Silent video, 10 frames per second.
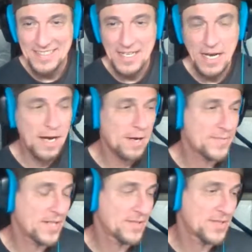
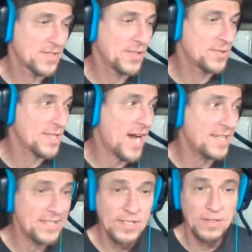Those news. I
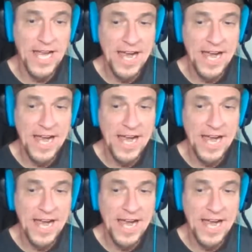still